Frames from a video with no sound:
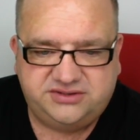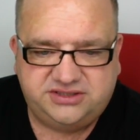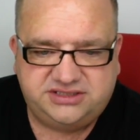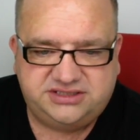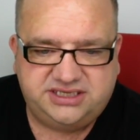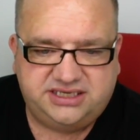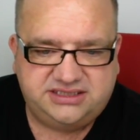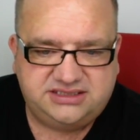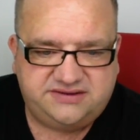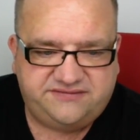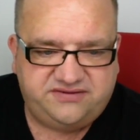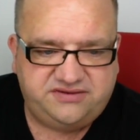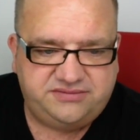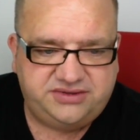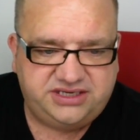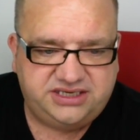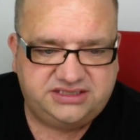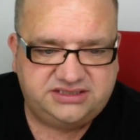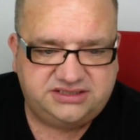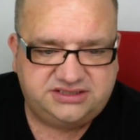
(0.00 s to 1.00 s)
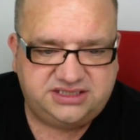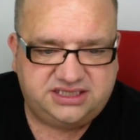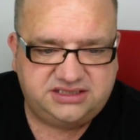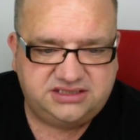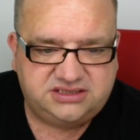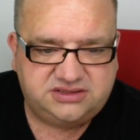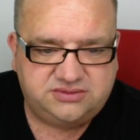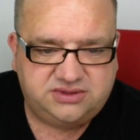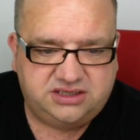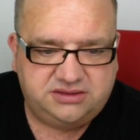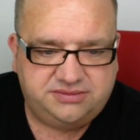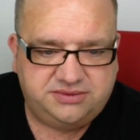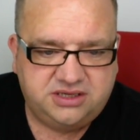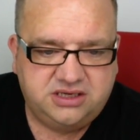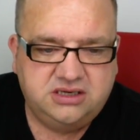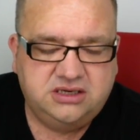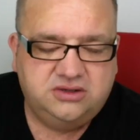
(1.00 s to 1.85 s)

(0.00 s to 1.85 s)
He takes every minute as a chance to help